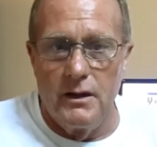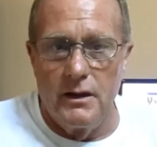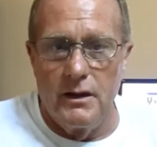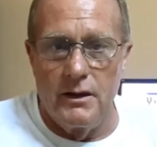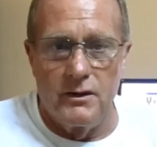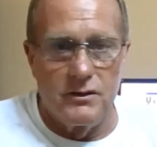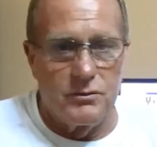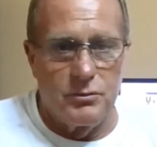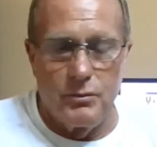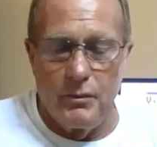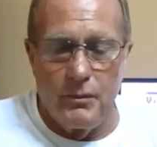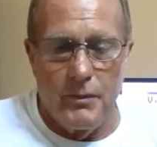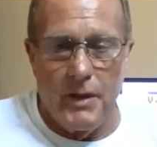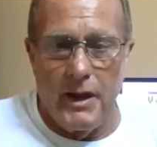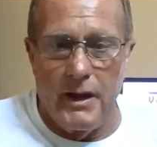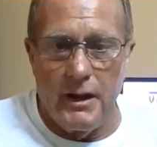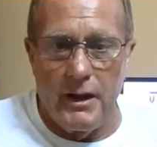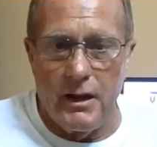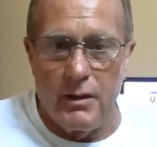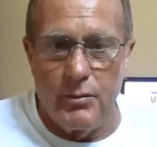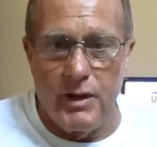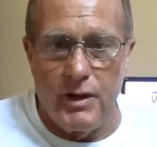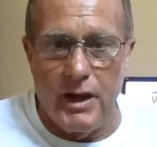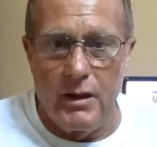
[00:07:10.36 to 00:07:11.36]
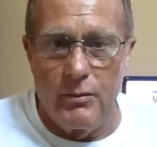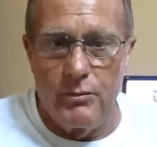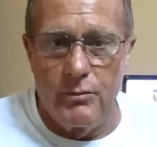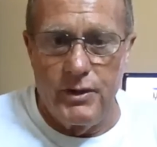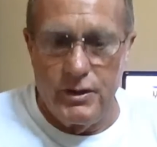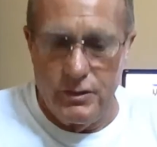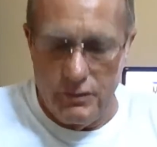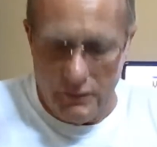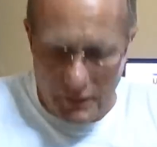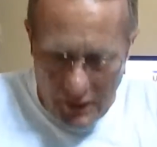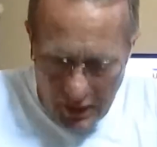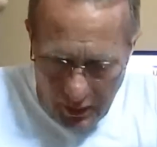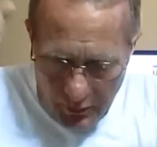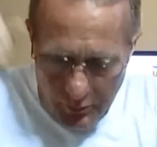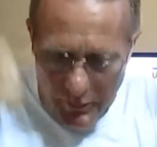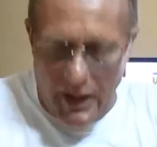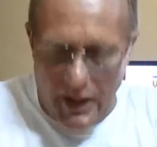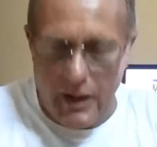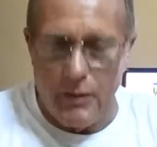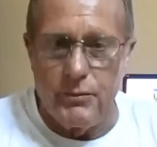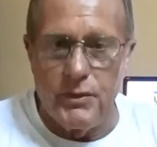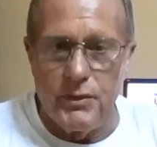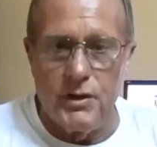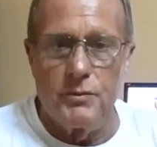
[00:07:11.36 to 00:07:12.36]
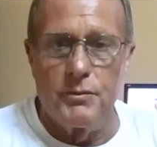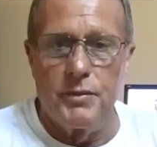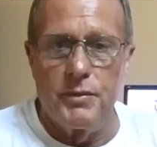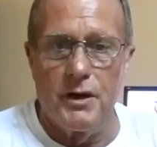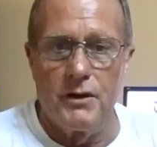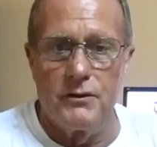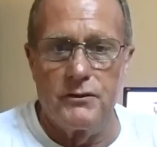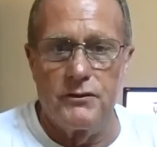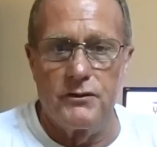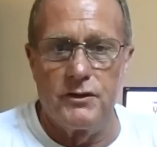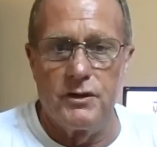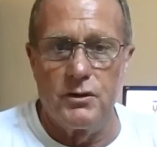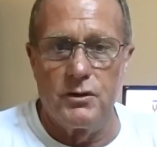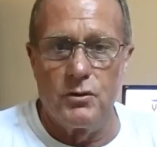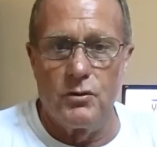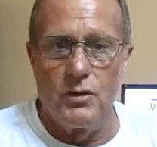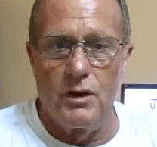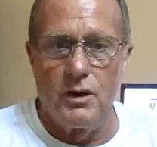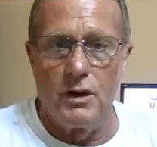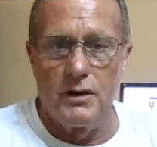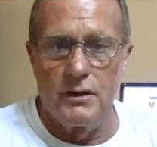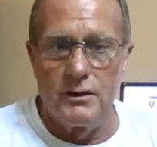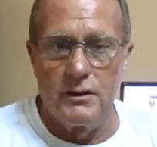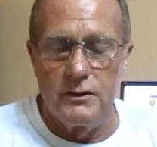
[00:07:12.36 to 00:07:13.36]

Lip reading: It is made out of bamboo. They got bamboo posts in the water,